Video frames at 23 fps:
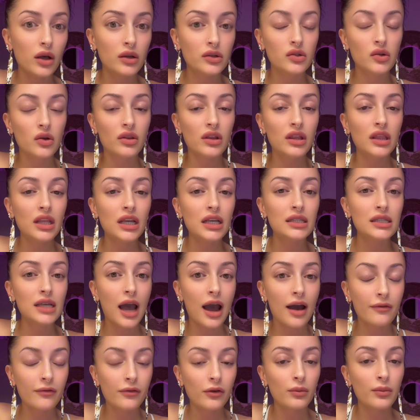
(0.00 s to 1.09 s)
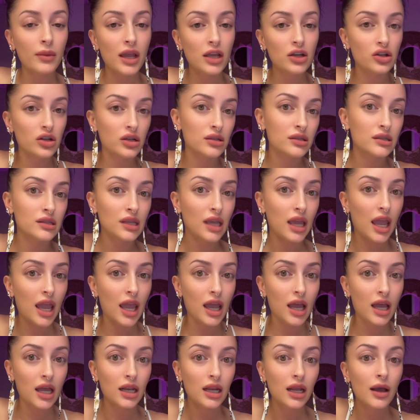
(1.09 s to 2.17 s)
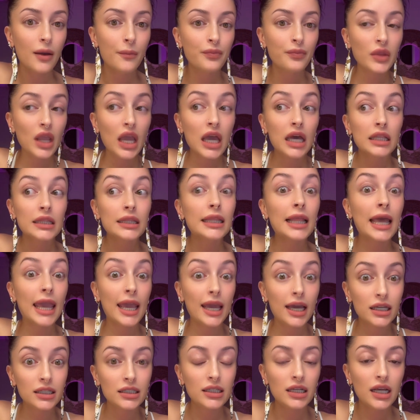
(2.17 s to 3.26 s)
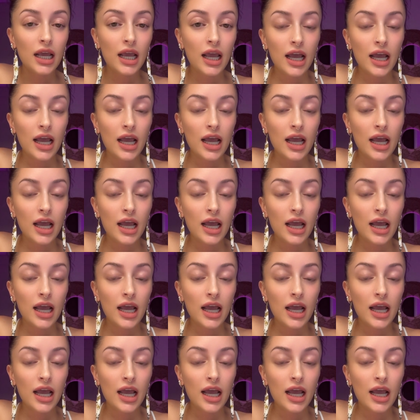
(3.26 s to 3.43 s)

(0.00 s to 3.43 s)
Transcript: so that these affirmations can land.